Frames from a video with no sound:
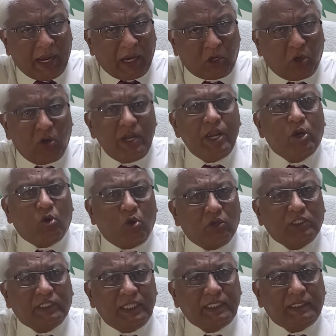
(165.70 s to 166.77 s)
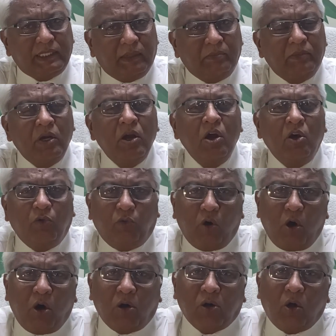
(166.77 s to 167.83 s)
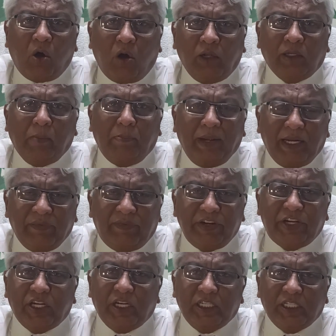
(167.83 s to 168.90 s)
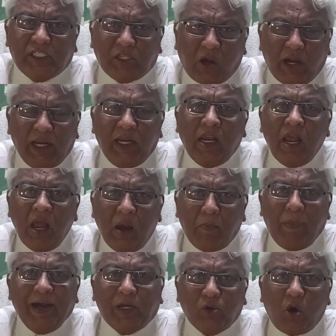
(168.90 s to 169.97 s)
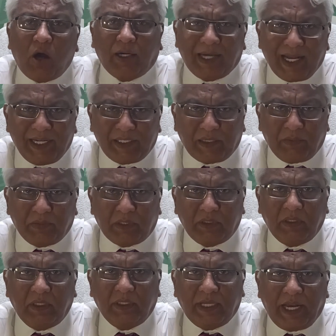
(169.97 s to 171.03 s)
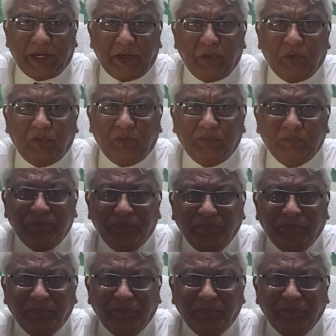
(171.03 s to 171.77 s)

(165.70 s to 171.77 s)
a good ecosystem for all the beneficial soil microorganisms. Thank you.